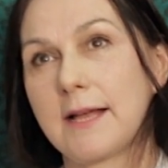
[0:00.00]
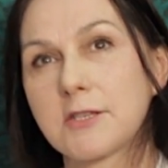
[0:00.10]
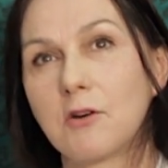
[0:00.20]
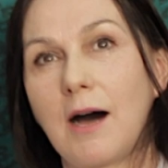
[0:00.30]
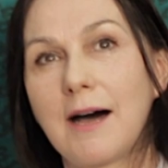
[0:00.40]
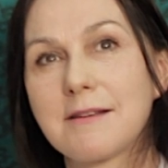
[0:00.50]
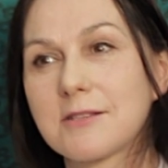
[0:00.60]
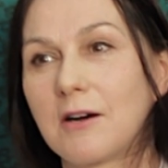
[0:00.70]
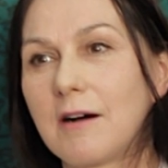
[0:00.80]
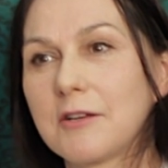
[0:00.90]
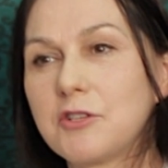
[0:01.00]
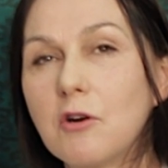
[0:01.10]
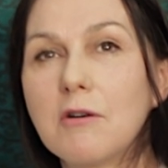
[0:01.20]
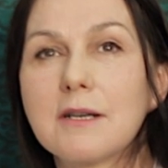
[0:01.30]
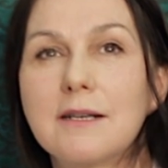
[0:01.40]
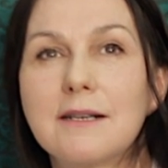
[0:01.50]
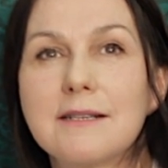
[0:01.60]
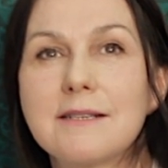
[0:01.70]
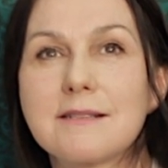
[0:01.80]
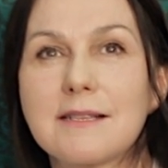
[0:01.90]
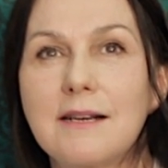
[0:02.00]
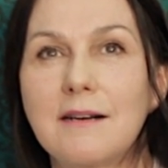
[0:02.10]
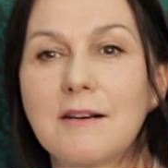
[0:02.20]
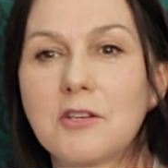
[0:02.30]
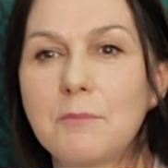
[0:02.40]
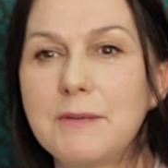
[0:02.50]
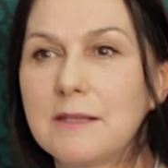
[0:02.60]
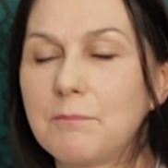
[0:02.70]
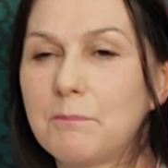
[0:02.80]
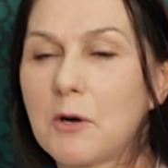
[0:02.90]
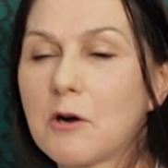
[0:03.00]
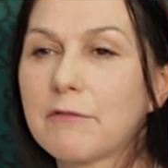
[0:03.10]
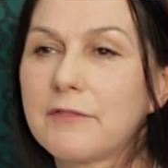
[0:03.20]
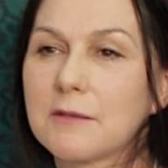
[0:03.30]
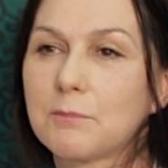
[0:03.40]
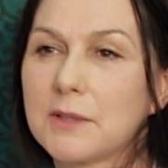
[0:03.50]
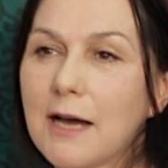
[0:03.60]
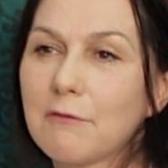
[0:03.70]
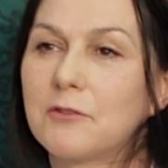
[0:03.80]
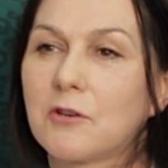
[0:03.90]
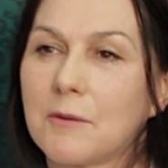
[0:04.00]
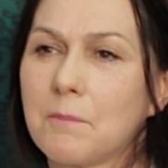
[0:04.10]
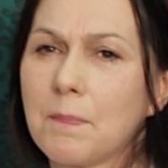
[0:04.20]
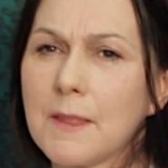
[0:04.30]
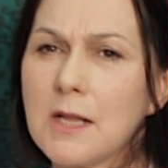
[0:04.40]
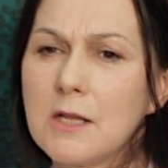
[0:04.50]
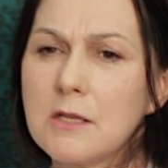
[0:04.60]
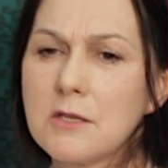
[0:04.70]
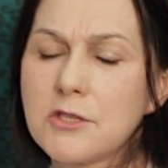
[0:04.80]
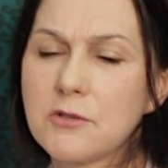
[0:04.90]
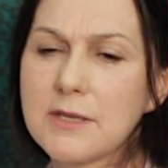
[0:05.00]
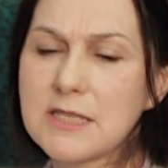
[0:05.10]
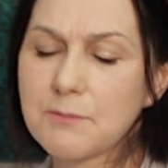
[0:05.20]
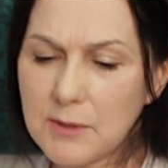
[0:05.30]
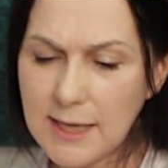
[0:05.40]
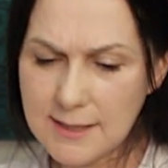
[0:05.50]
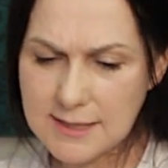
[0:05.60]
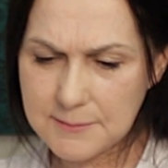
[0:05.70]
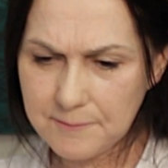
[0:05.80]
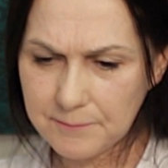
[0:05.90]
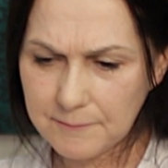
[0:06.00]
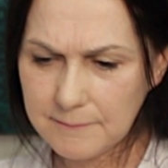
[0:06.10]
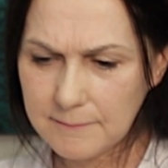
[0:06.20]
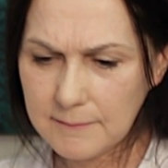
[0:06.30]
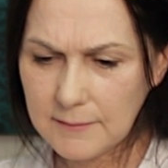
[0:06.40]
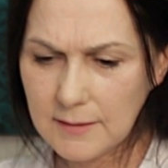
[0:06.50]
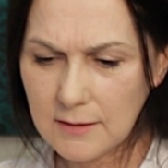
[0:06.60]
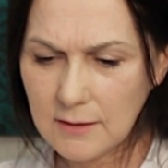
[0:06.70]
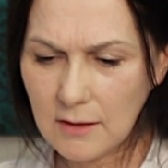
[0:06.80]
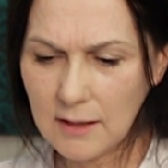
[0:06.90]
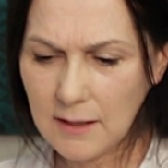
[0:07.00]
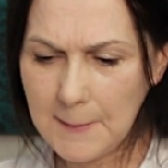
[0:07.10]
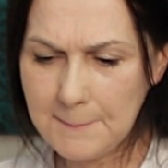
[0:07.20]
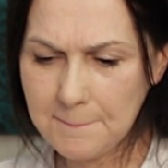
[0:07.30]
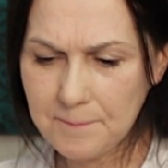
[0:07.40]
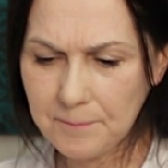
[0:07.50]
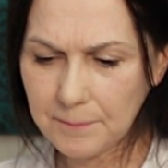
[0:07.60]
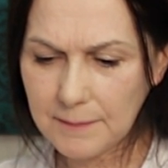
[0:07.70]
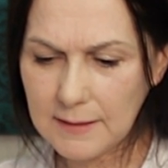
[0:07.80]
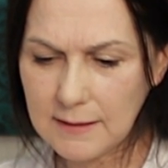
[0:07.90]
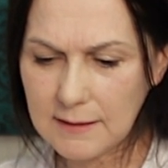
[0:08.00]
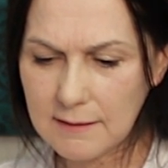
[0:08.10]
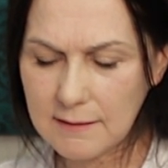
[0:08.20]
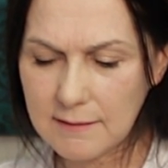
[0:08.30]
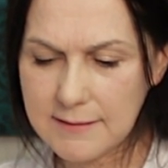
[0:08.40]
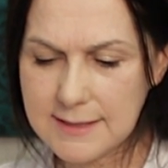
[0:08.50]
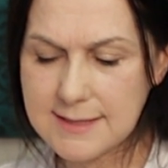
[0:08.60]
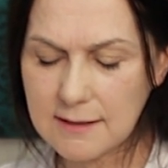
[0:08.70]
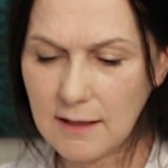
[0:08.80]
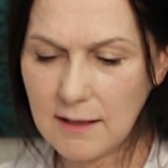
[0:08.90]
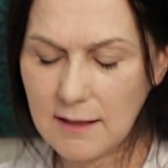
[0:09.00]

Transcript: And so I saw yoga is uh, could be a perfect platform to express um, these